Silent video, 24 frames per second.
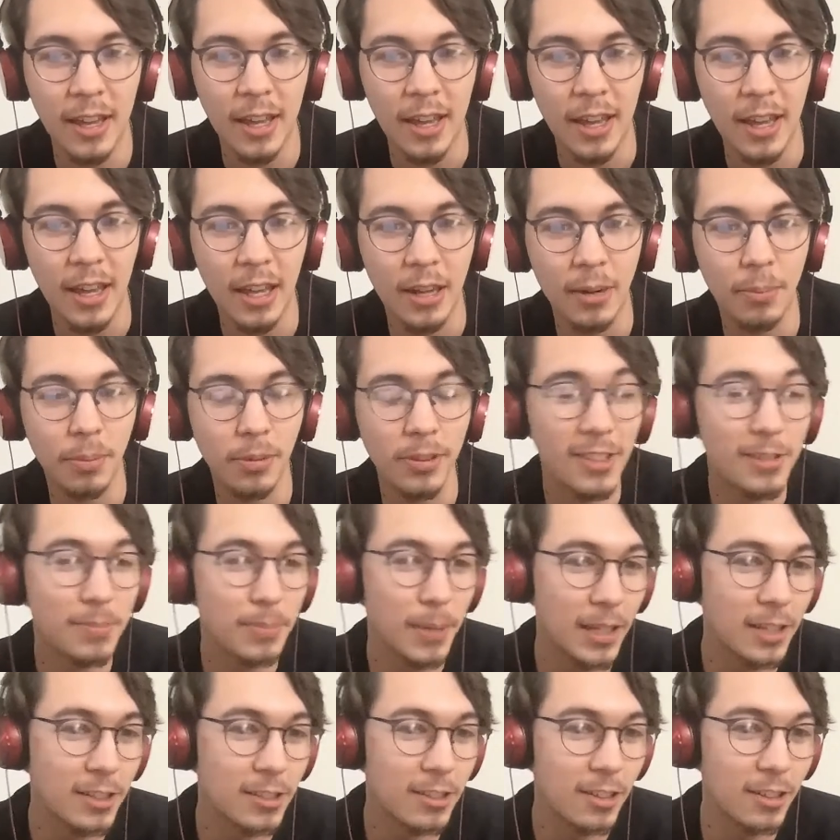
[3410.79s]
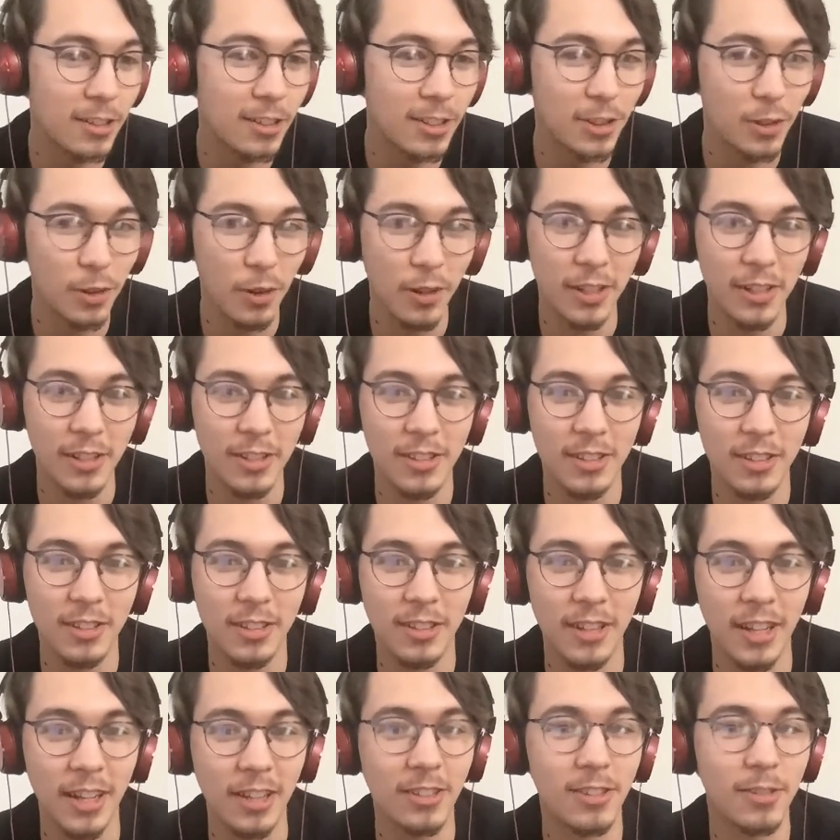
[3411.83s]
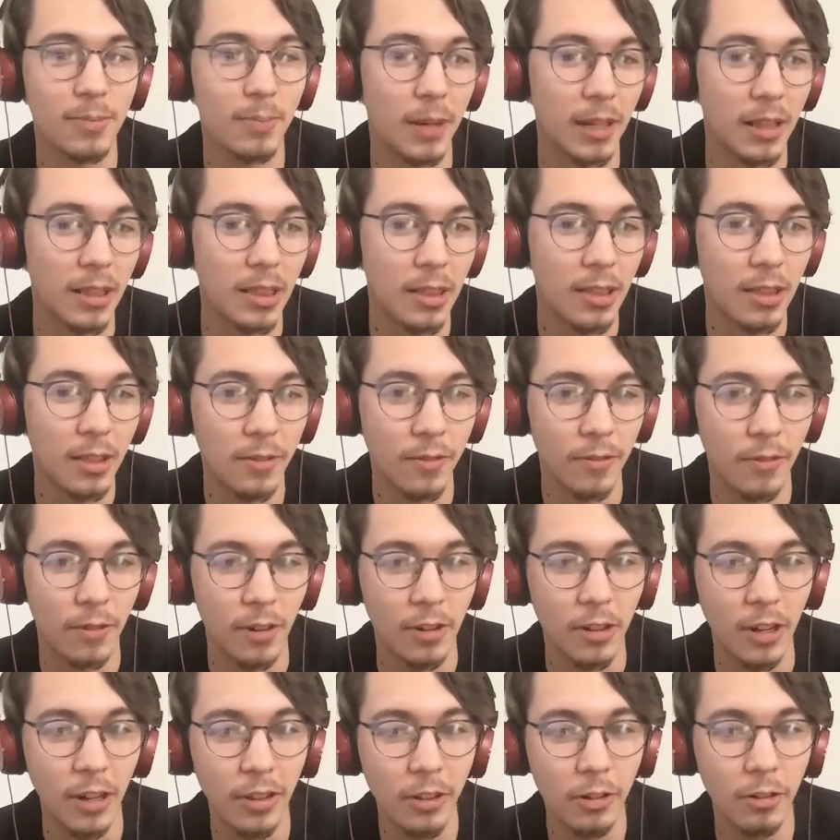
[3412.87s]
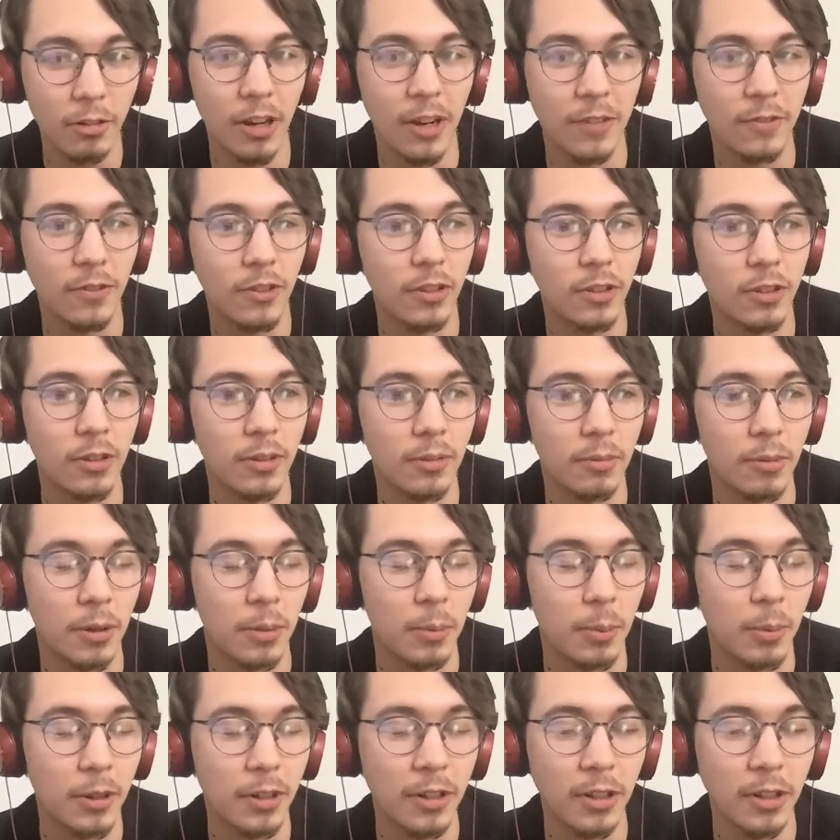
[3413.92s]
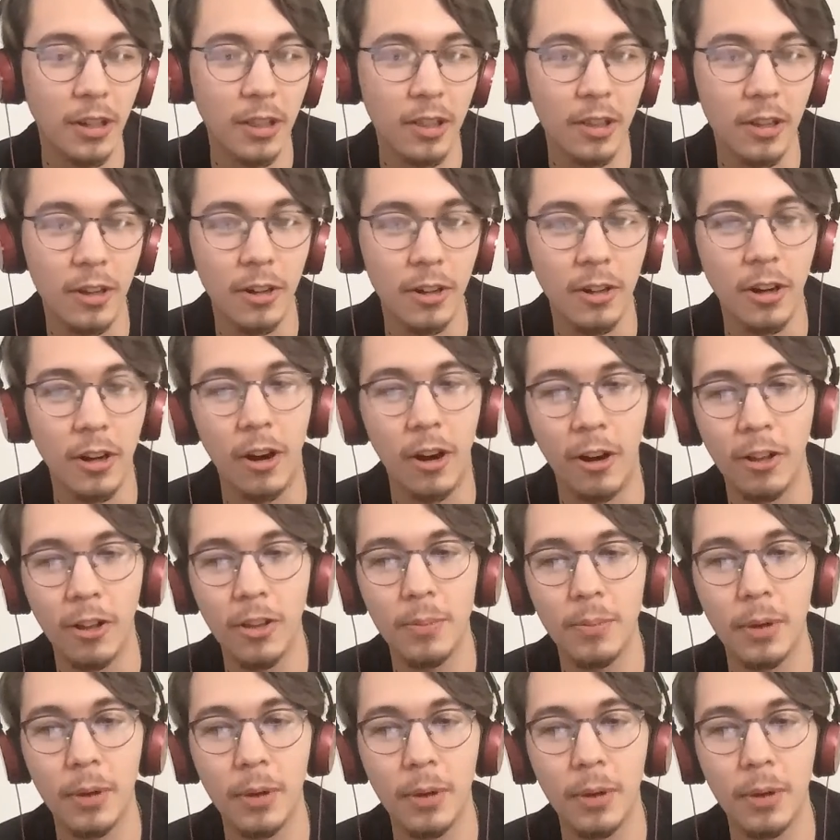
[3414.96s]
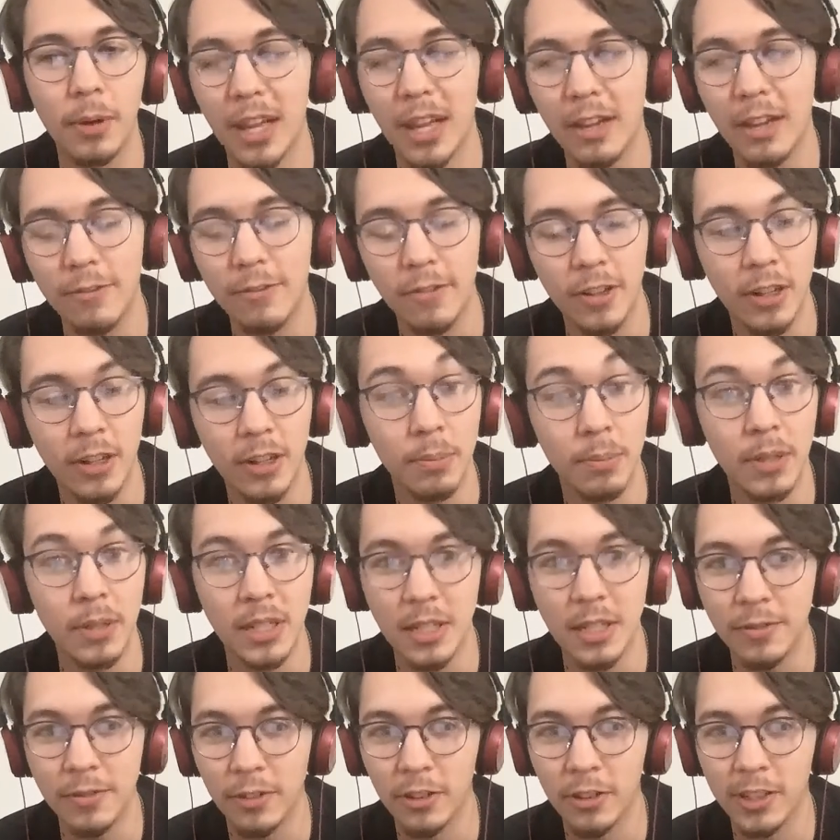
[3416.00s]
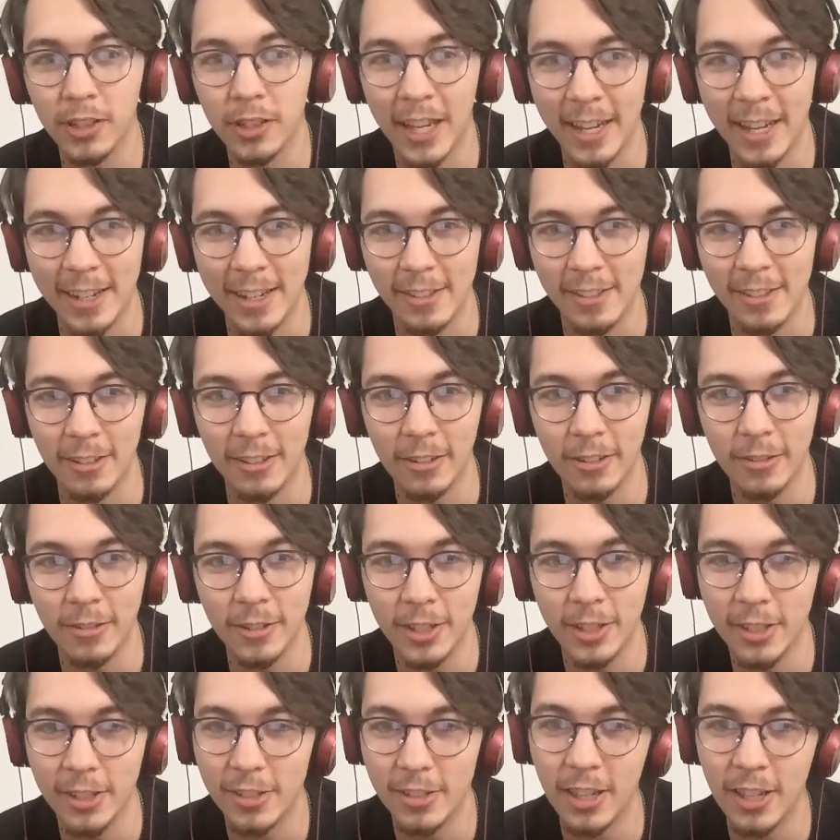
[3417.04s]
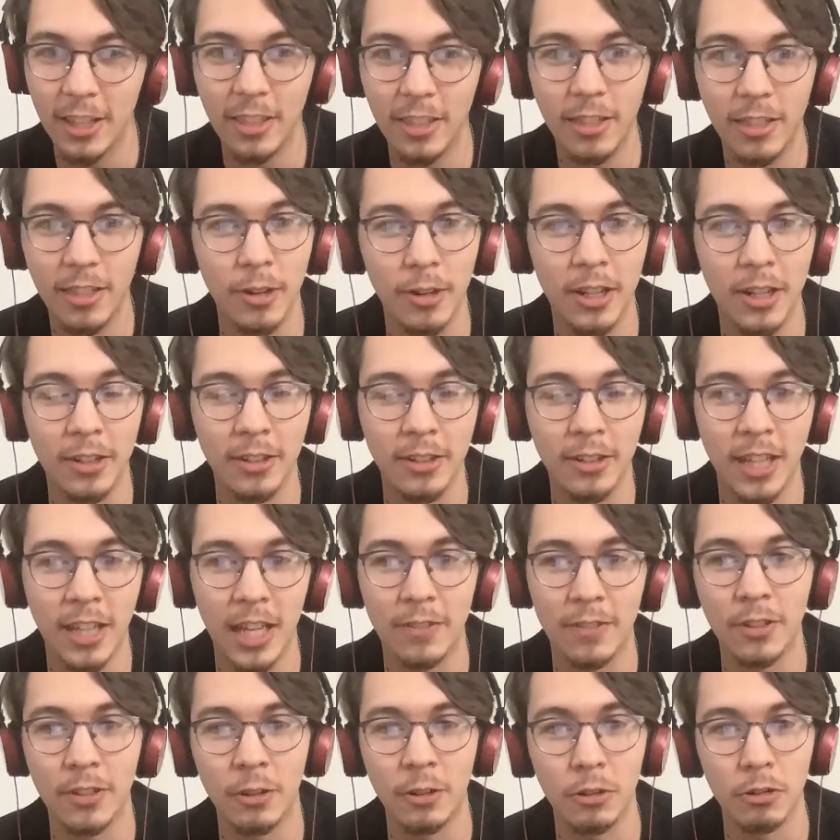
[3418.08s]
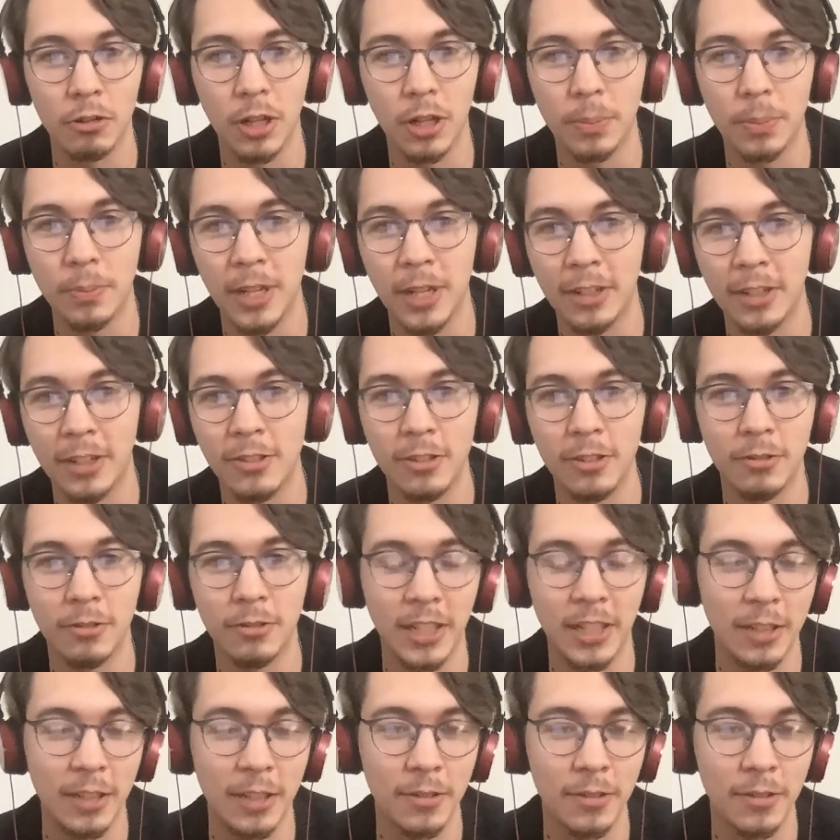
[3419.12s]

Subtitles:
And please make sure to join us next month for another Crafternoon where we're going to learn all about life in a medieval castle, just like the one Kevin grew up next to when he was a